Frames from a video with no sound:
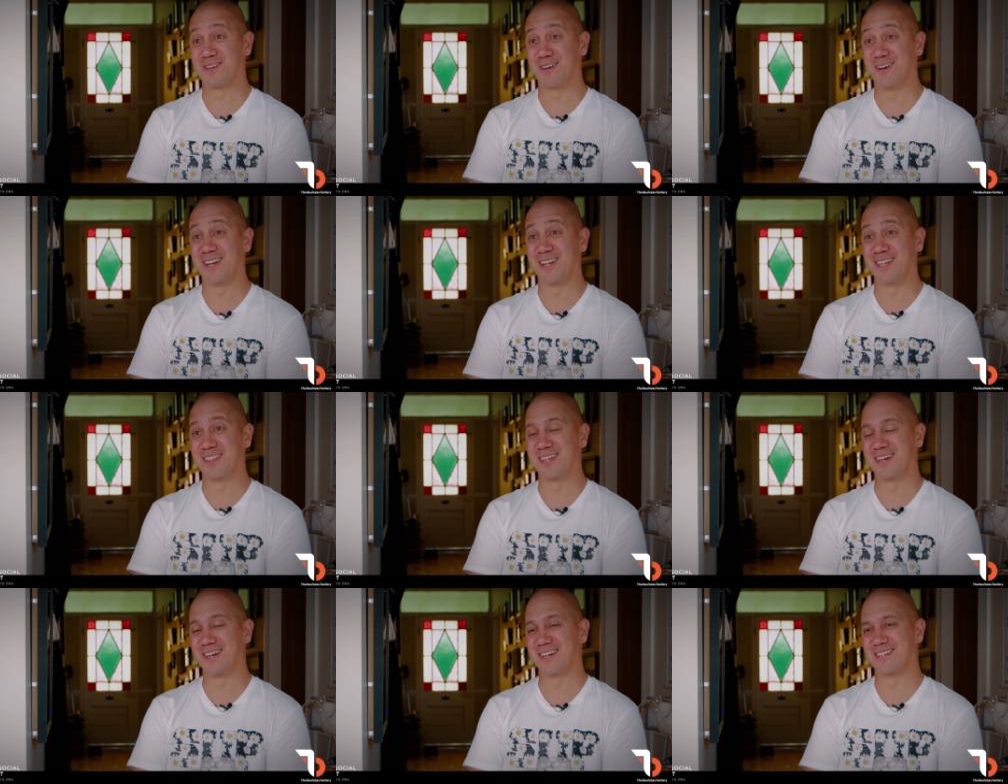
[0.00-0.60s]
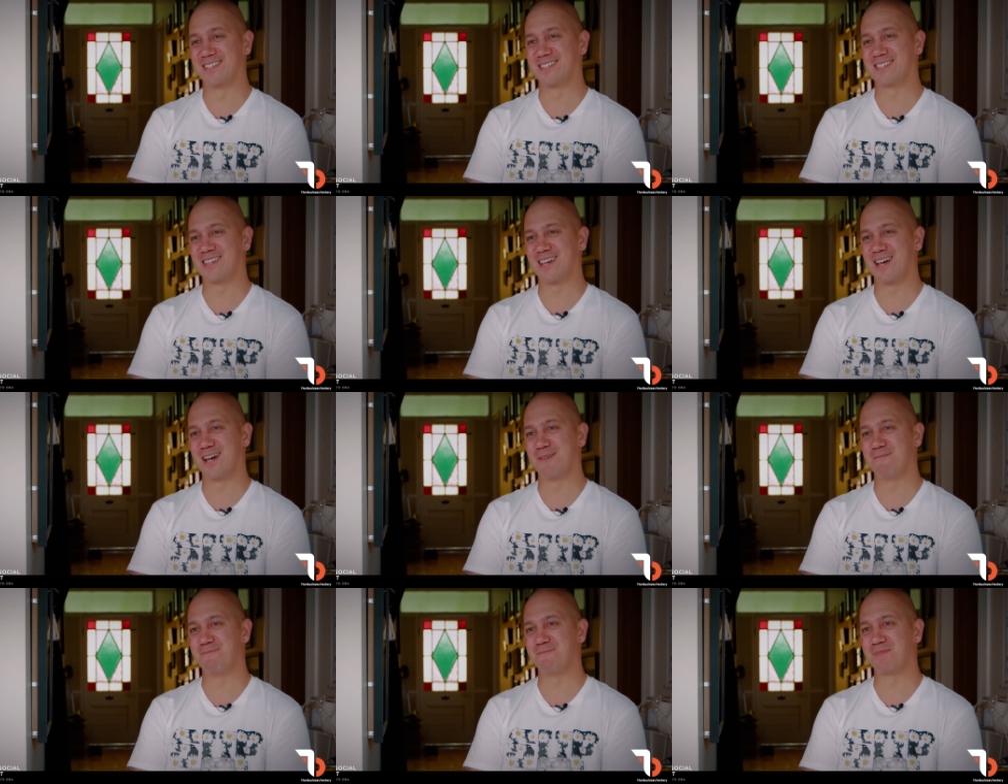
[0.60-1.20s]
kind of things,
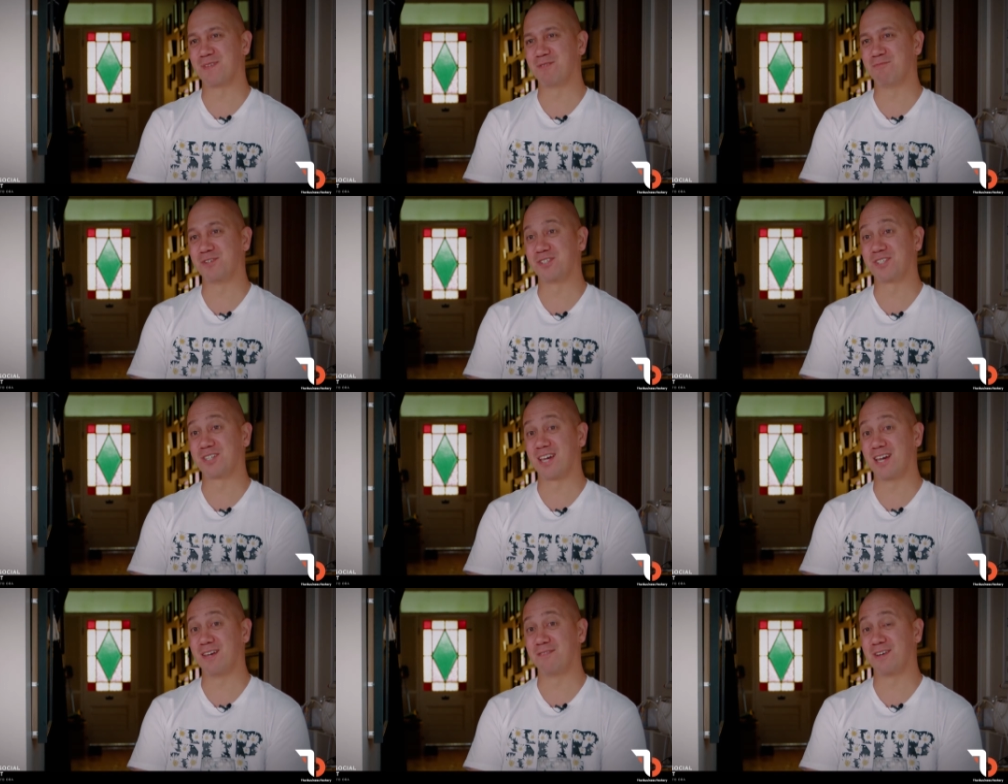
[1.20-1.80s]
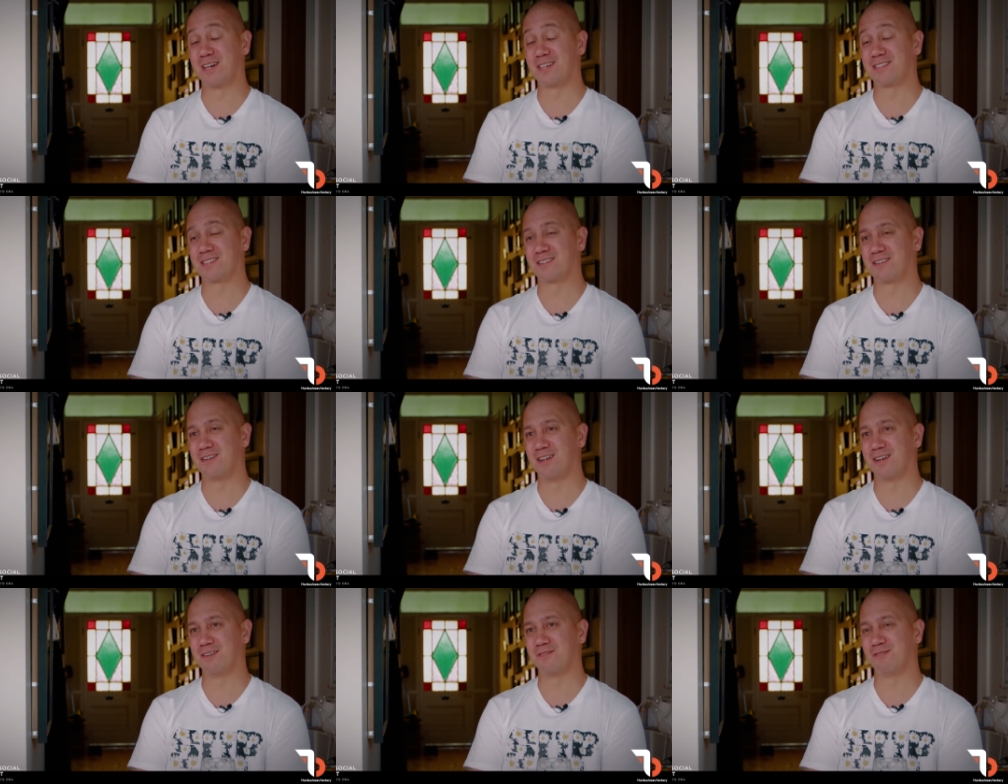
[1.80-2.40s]
which gave us
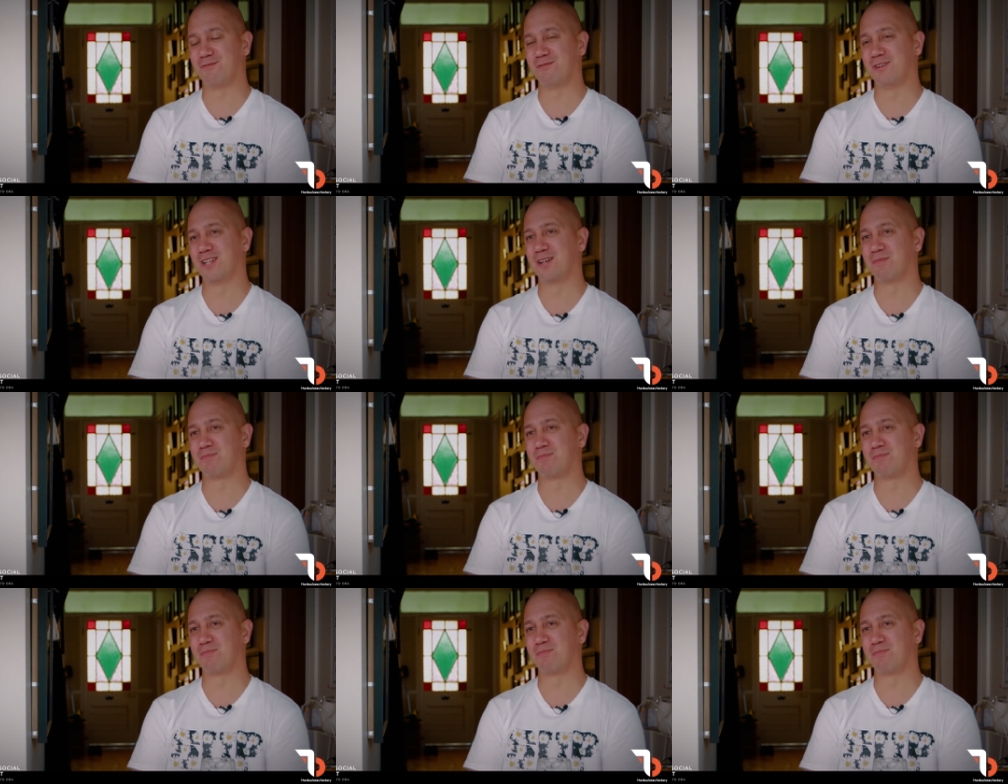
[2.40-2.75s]
kind of a real